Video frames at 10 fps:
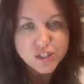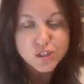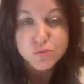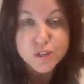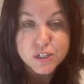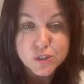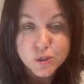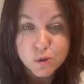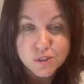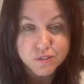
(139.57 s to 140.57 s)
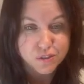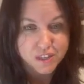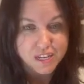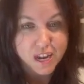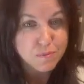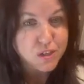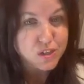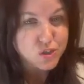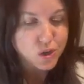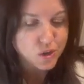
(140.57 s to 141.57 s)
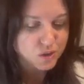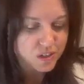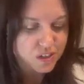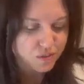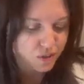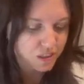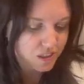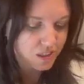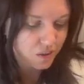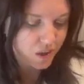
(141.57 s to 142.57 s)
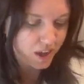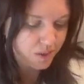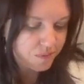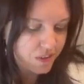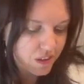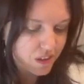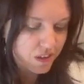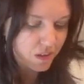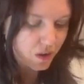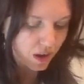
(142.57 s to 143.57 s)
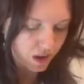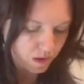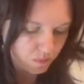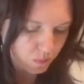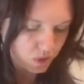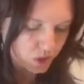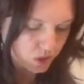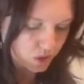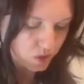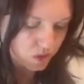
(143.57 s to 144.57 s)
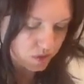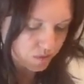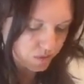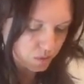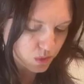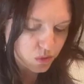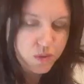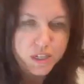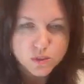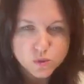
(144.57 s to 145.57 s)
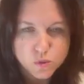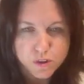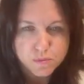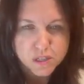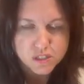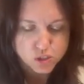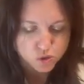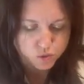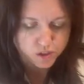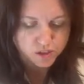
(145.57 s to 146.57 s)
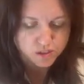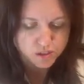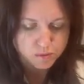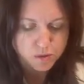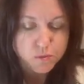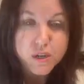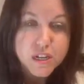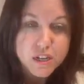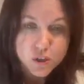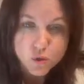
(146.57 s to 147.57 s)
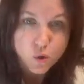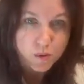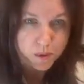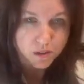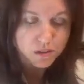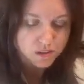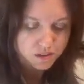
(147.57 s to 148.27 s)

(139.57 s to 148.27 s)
it just reads so differently. And I'm going to show you the difference, okay? Um, we'll do we'll do Daniel 12 because it's shorter. So I'm going to read it normal.